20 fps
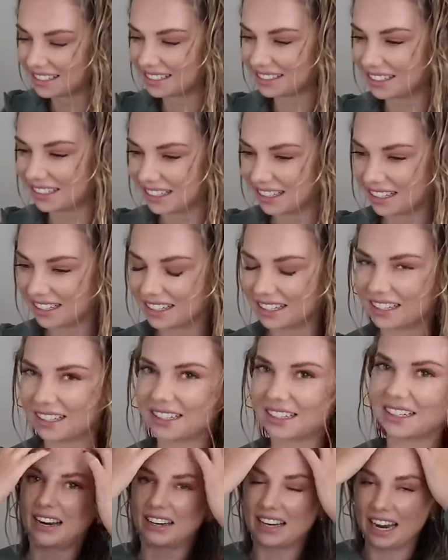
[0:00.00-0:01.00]
Oh,
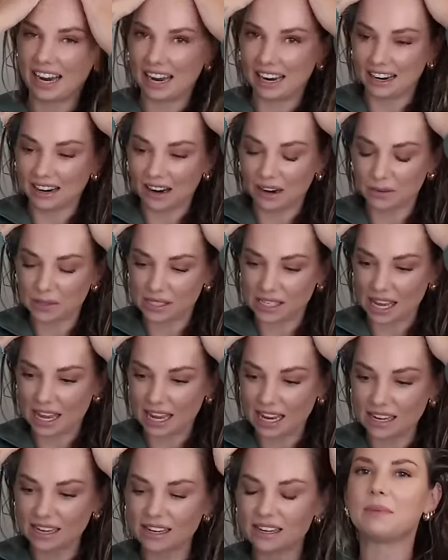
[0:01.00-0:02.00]
okay. I was
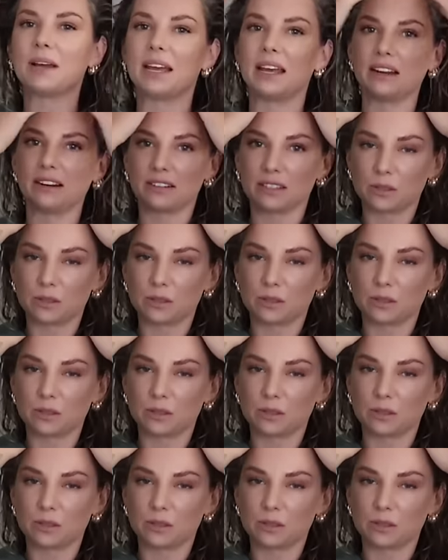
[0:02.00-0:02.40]
saying my hair